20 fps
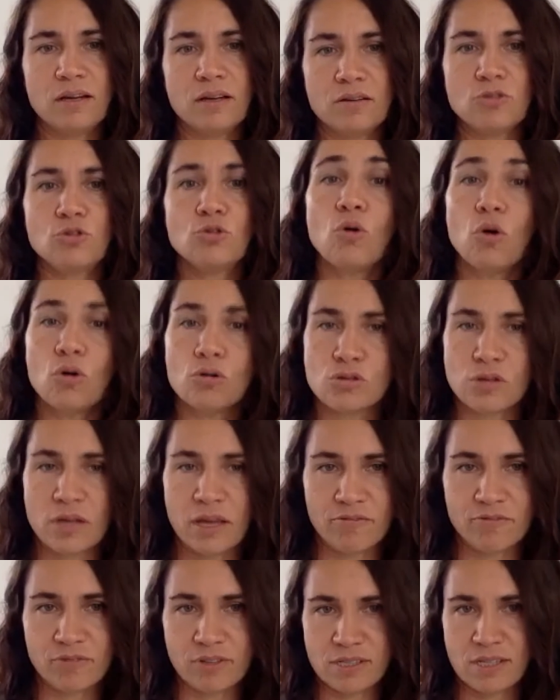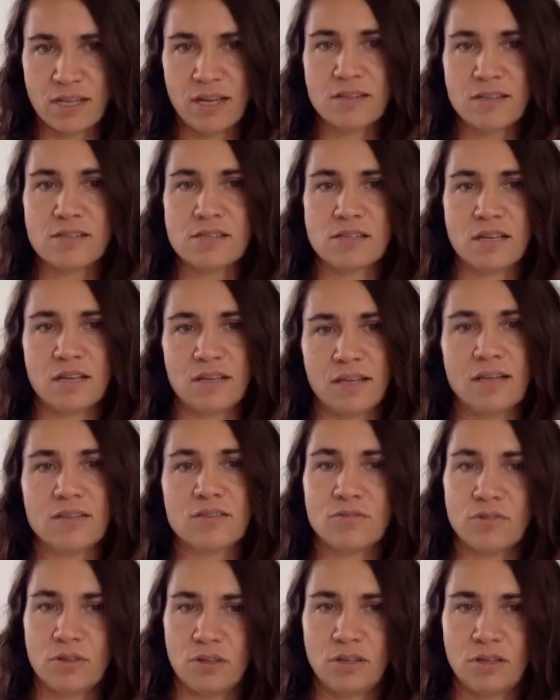You also emphasize a lot
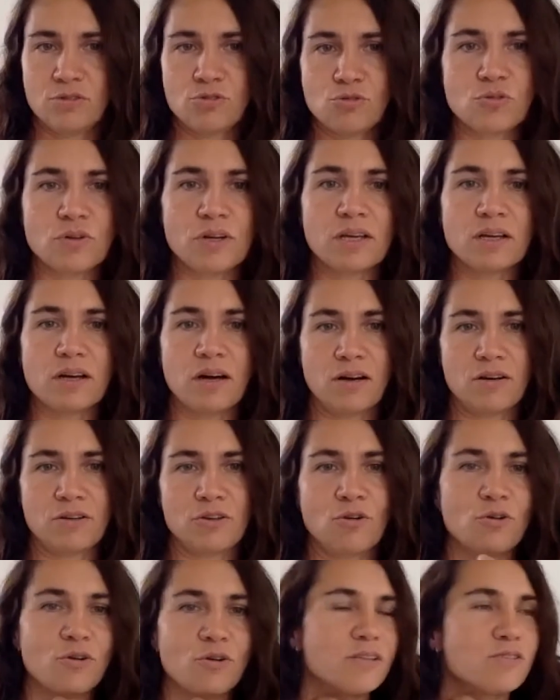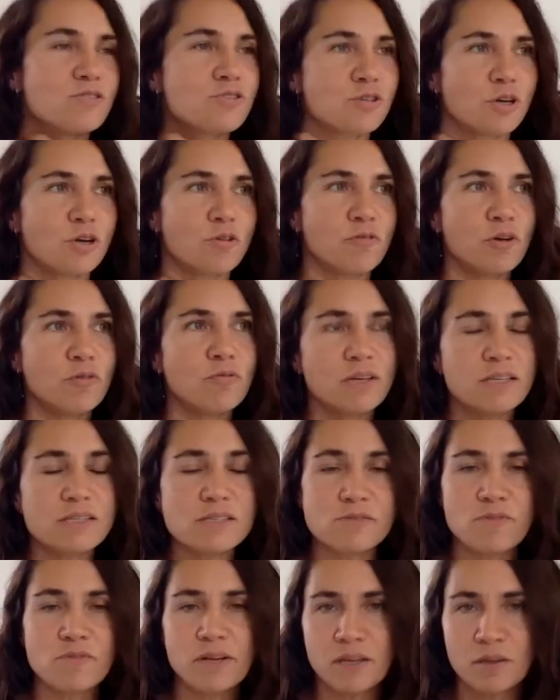during your interview.
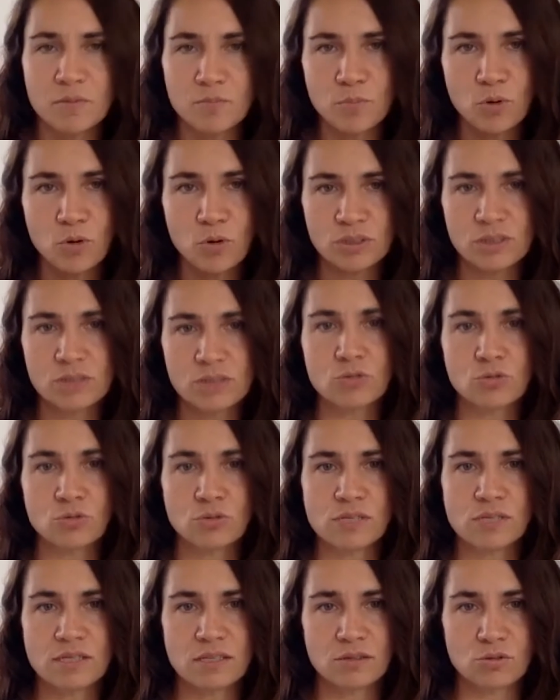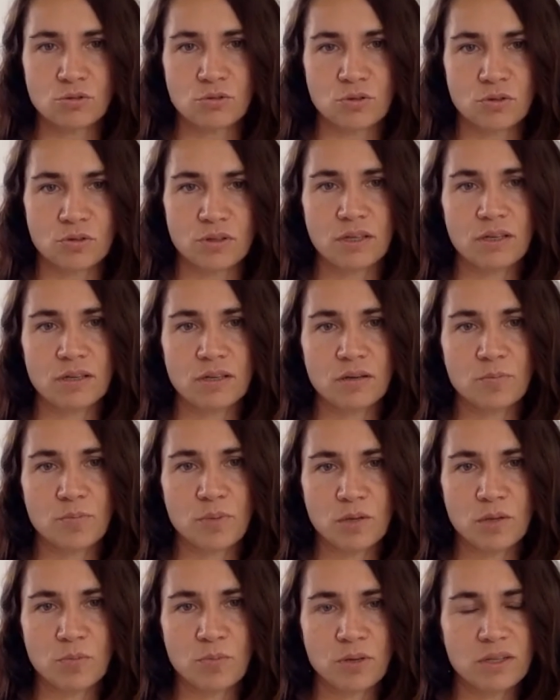It's very important to listen to
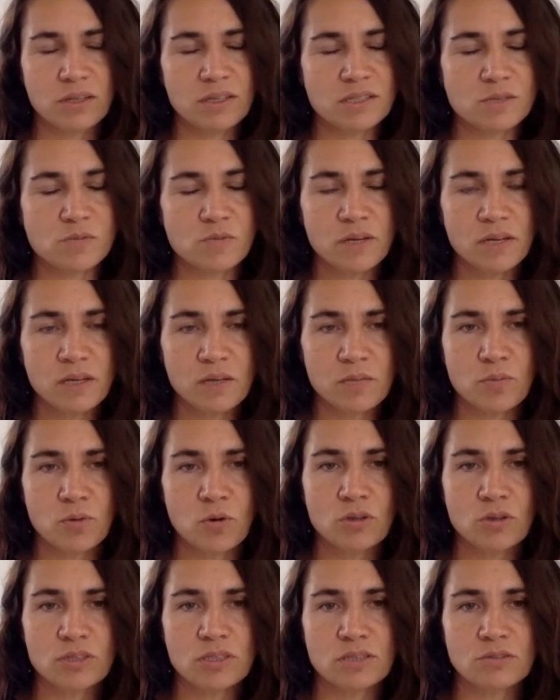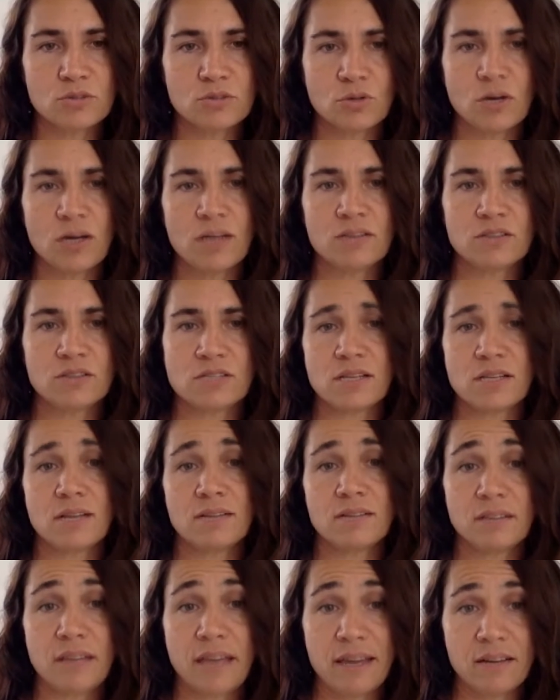people. It's very important to
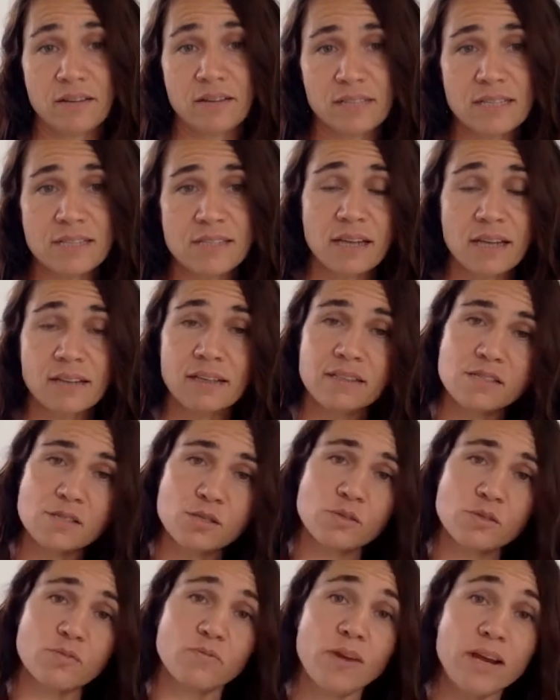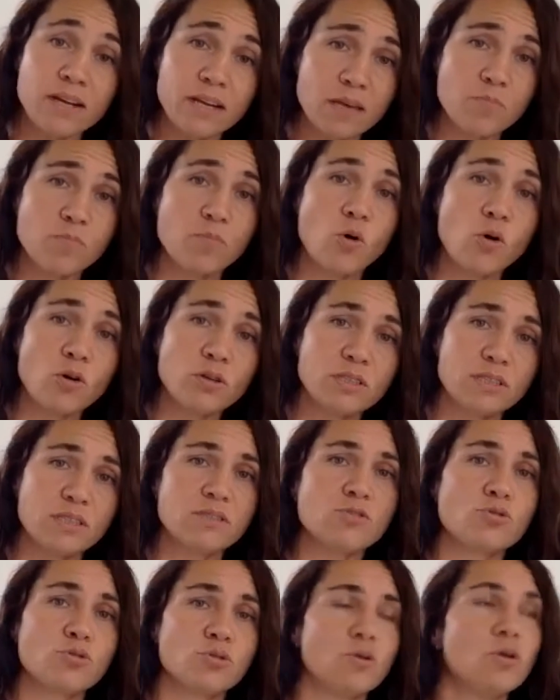understand their needs, and it's very
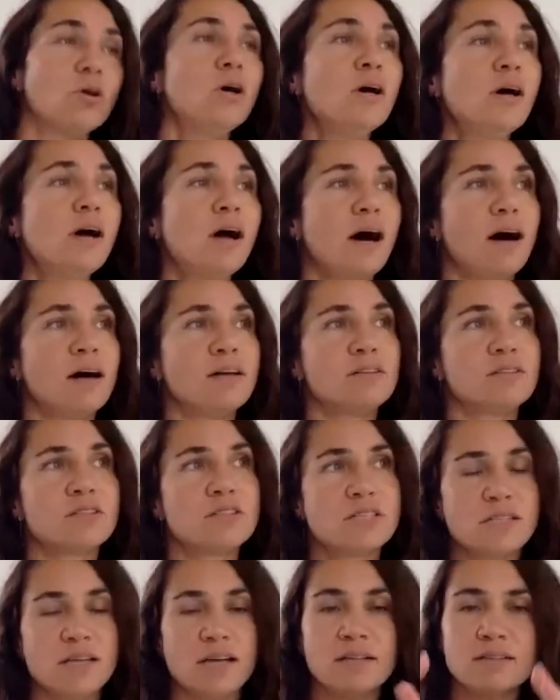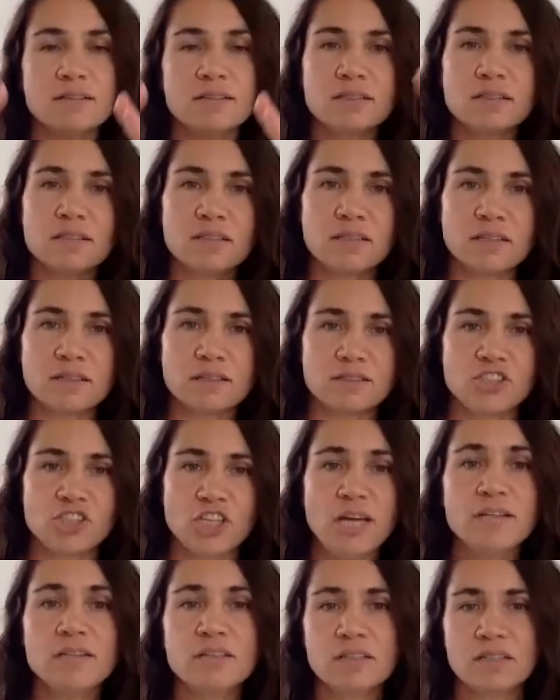important to understand the
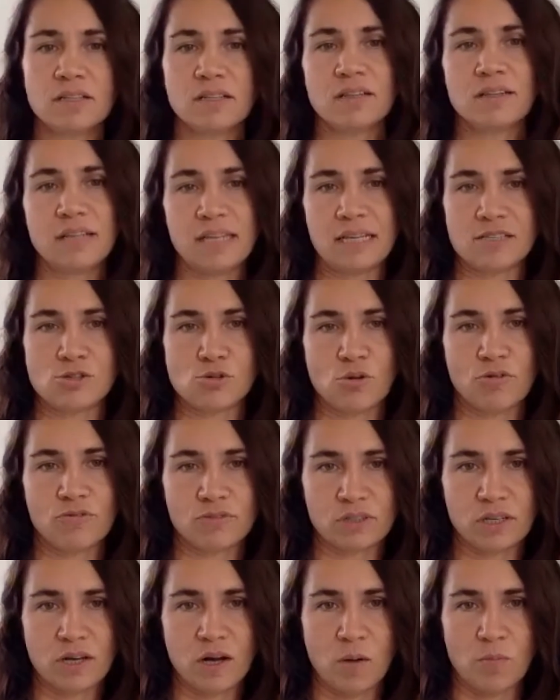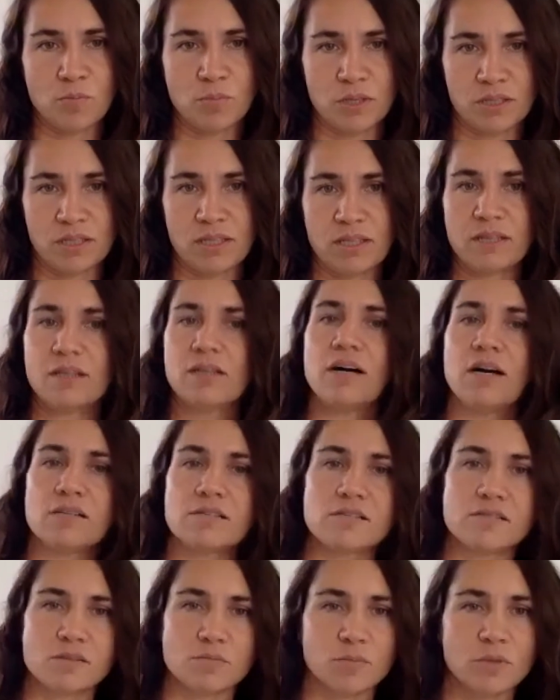general needs of the company,
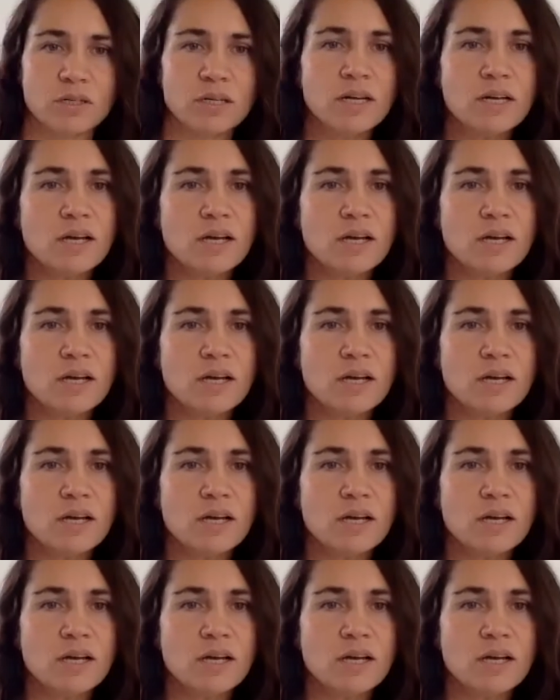customer.